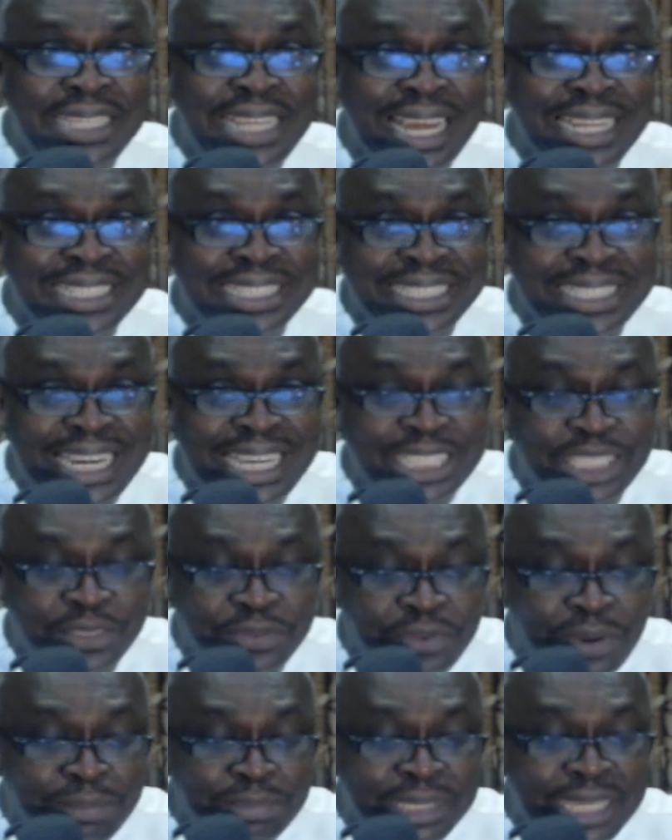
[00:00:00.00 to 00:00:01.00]
that
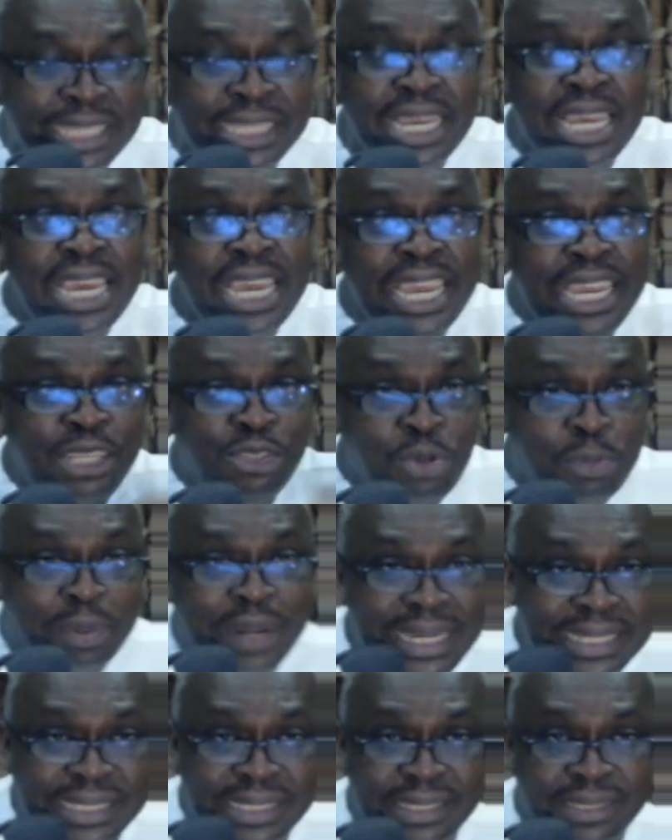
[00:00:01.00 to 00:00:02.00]
transforms it into
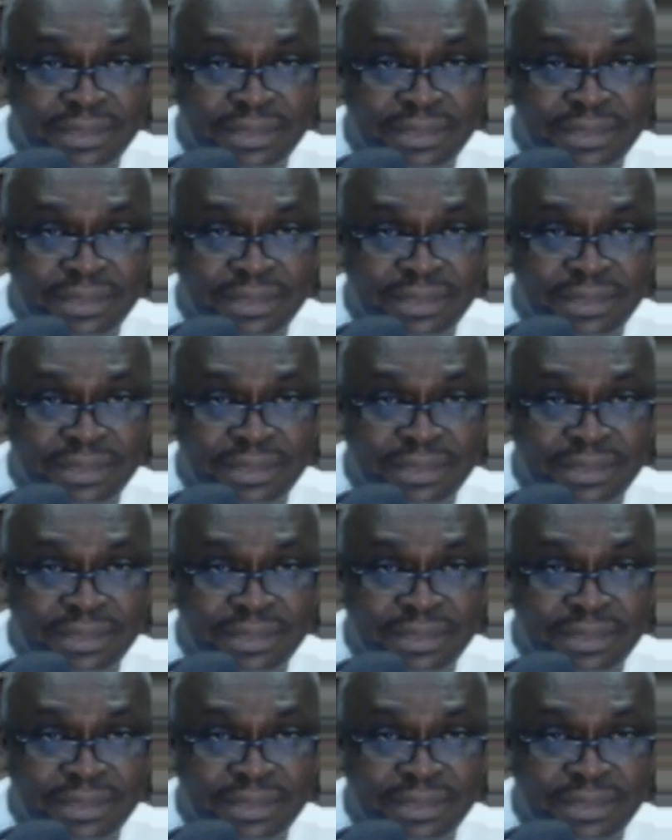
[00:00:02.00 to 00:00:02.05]
bread.